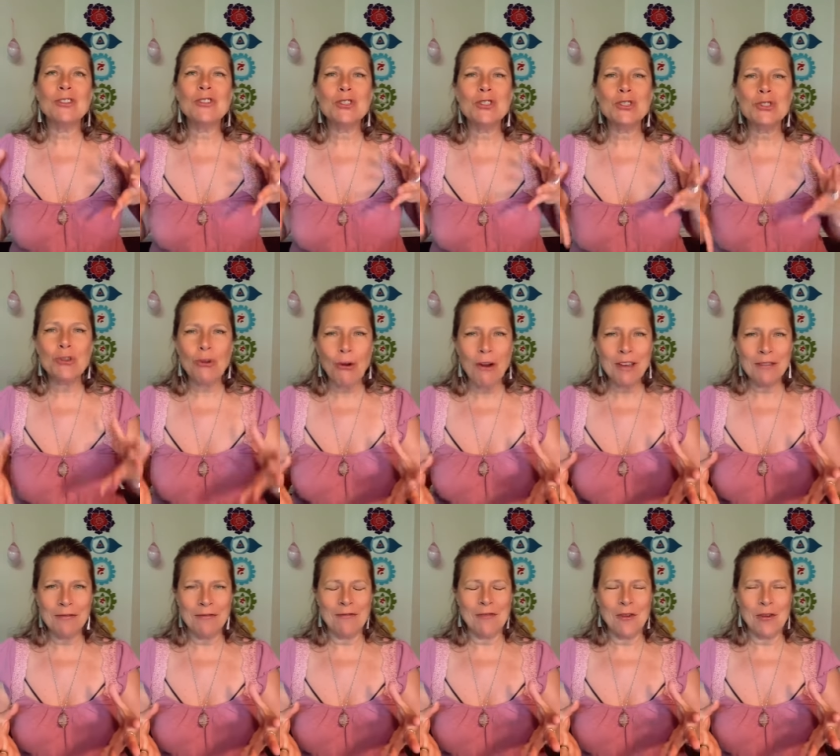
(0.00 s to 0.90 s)

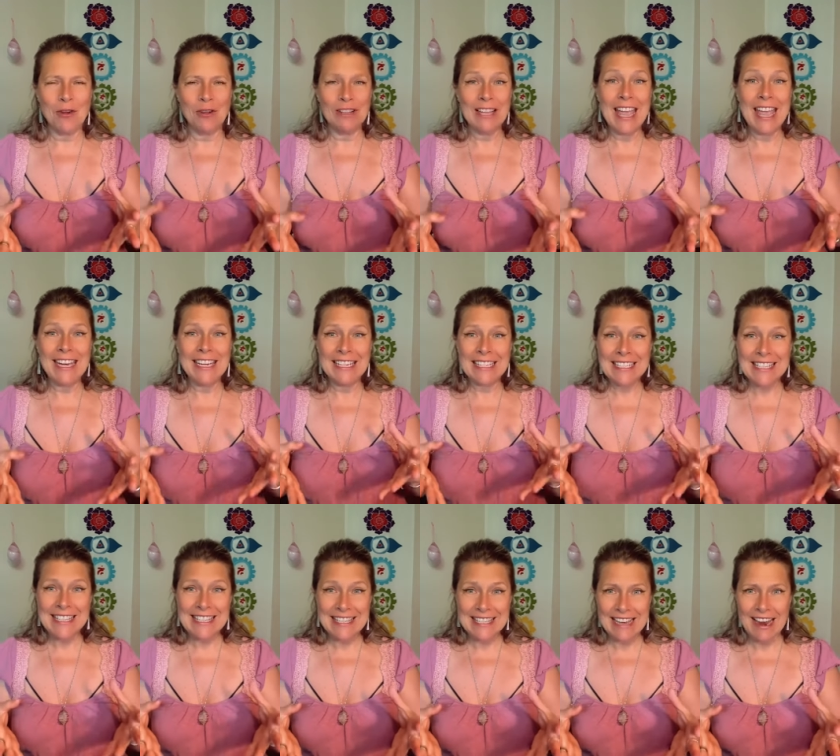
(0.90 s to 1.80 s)
joyful and
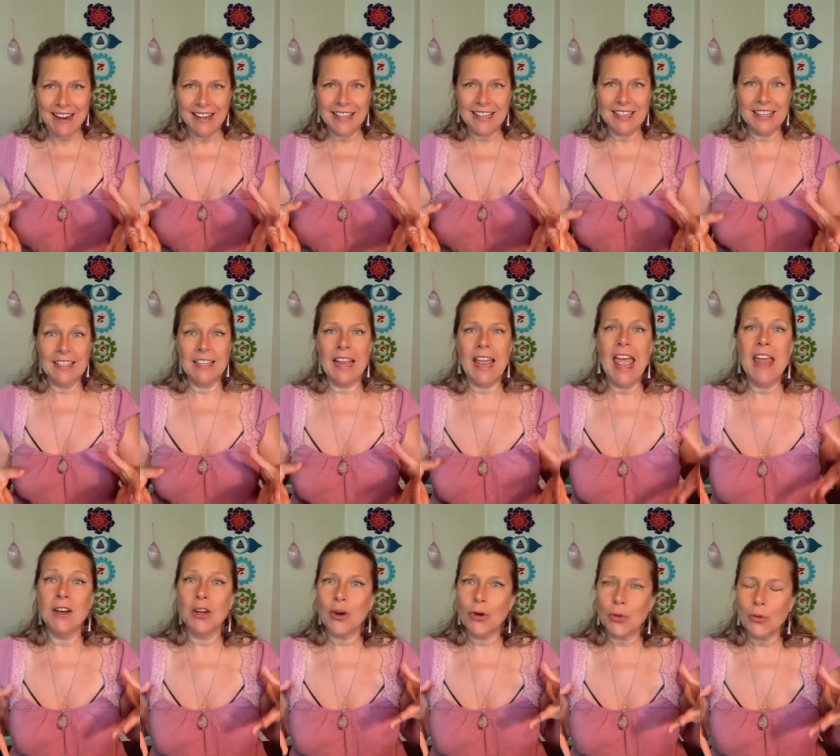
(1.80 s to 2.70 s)
excited
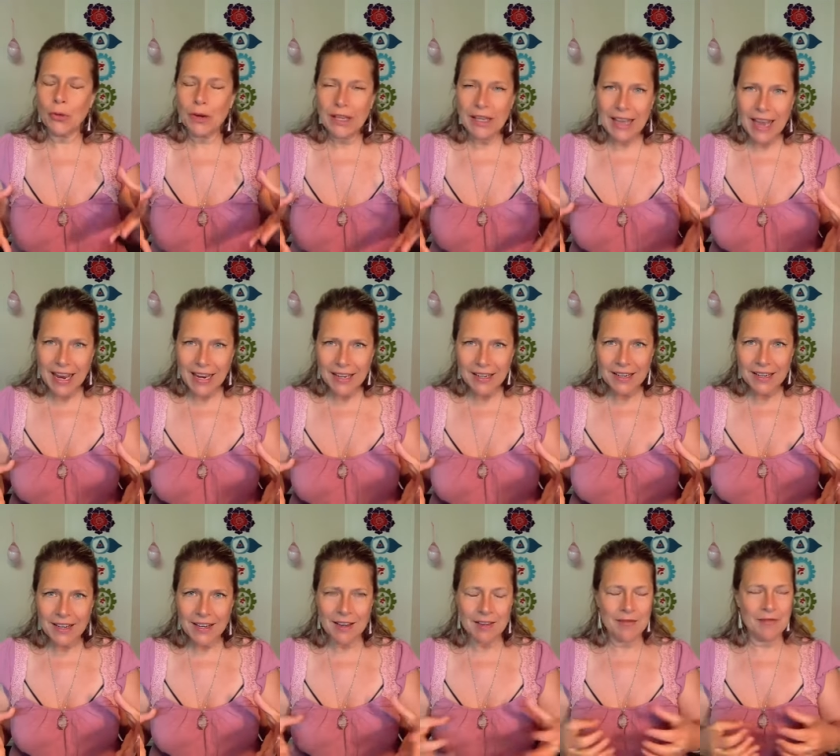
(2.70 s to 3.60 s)
and
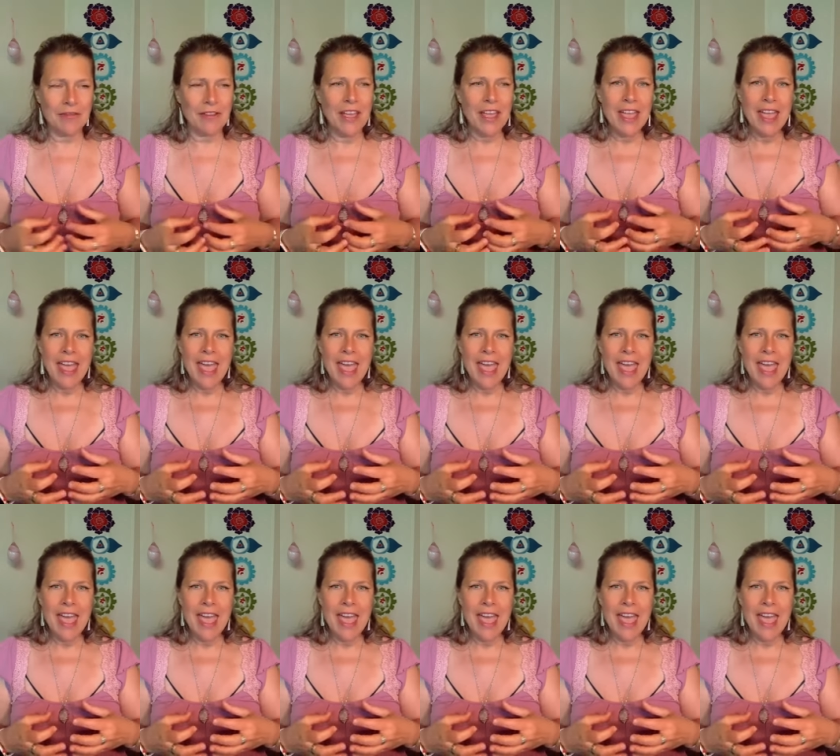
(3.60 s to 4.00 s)
creative